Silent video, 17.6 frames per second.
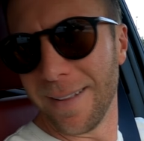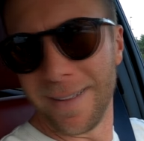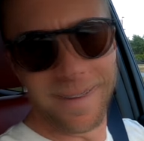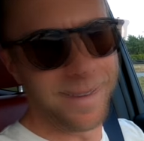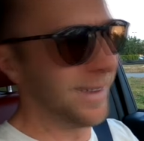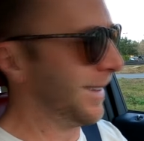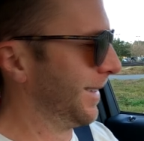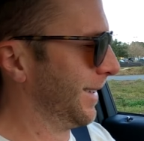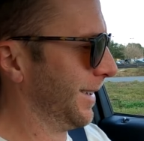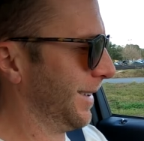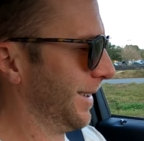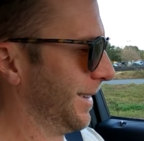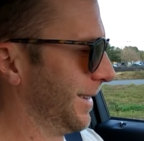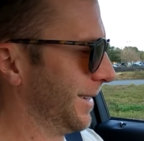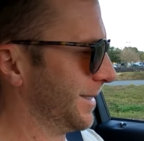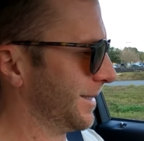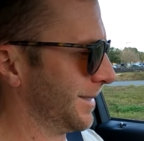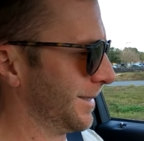Like,
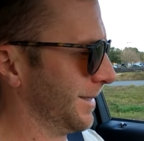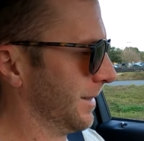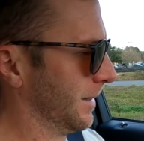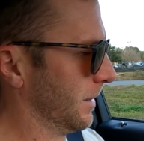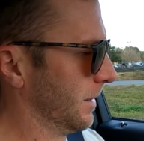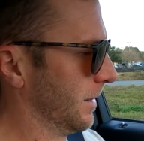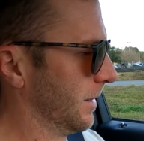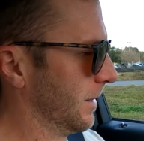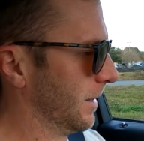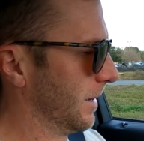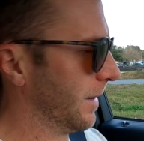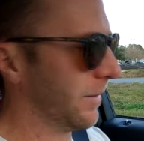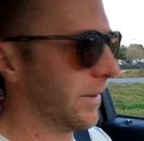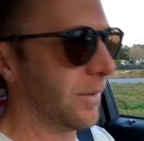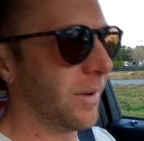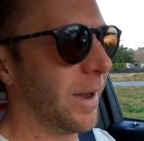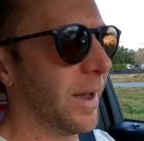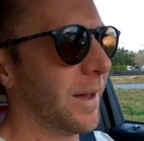I've
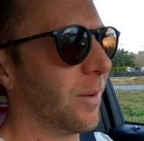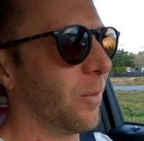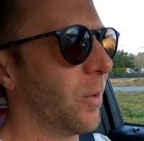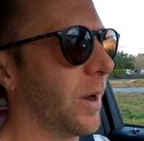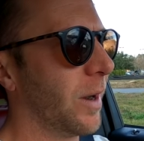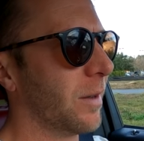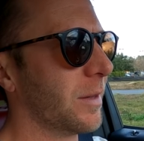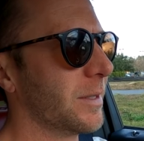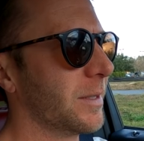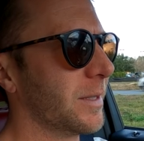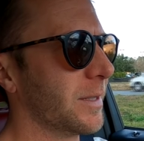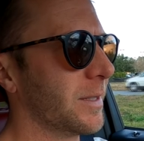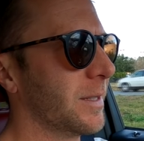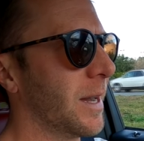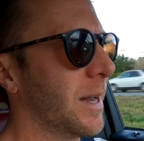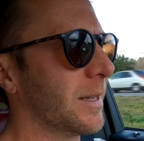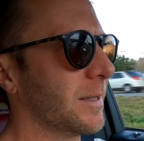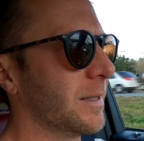never had a wireless
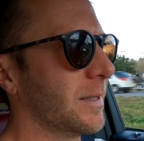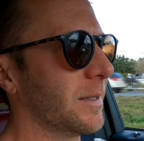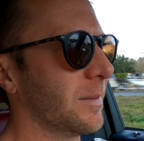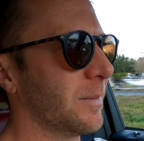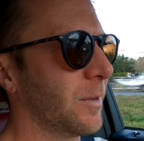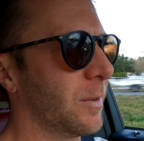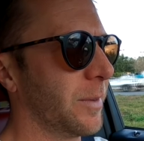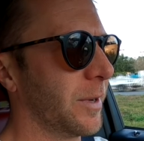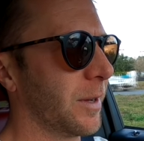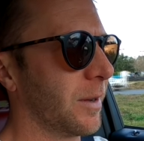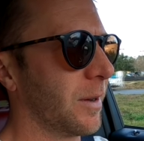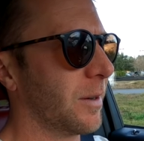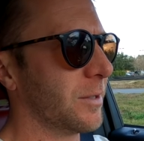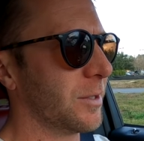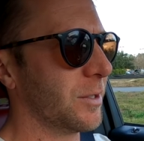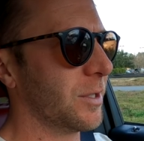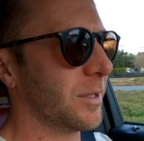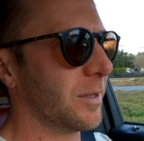exhaust system. All my
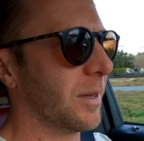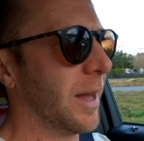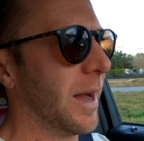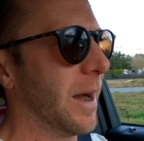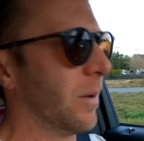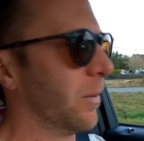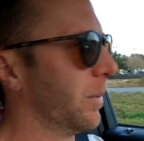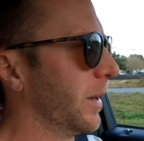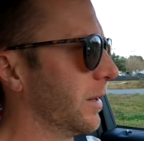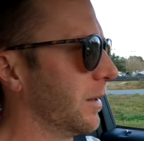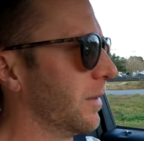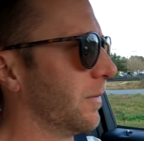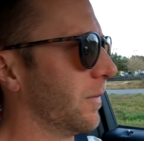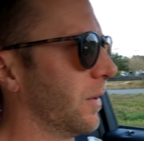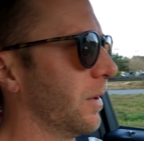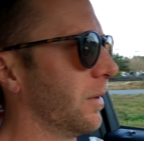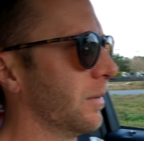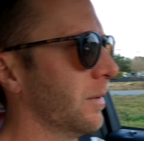cars are just loud by
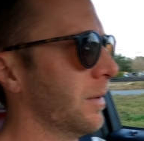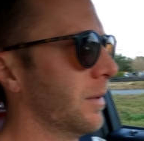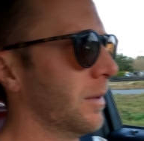default.